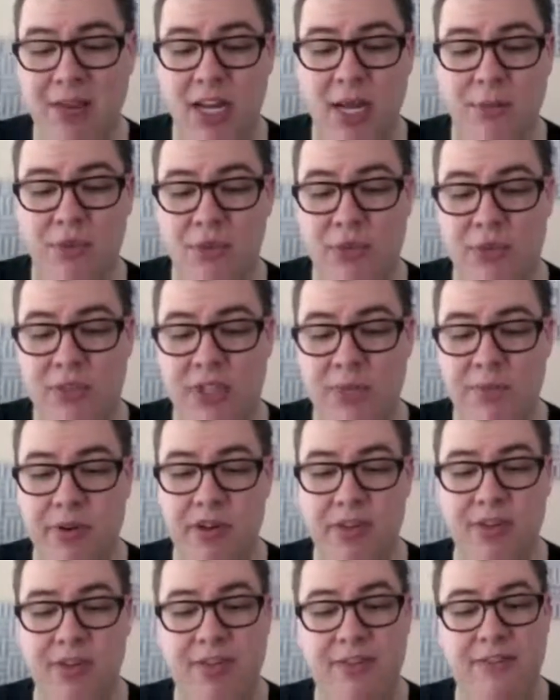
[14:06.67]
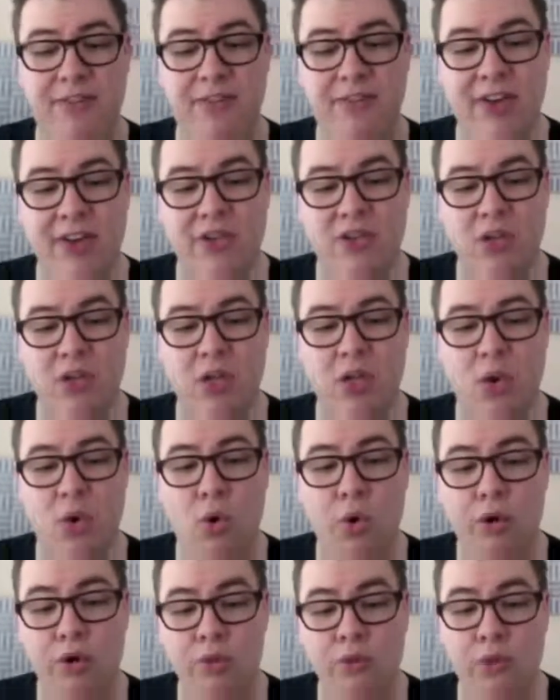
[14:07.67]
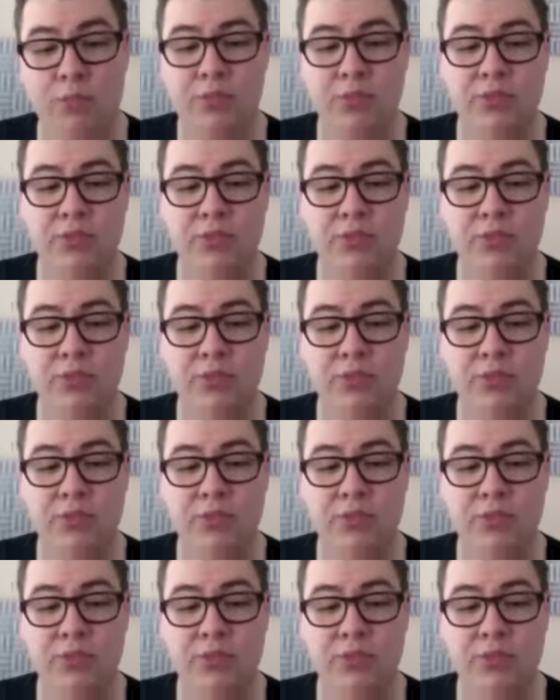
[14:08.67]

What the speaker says: It helps reduce the appearance of facial oils while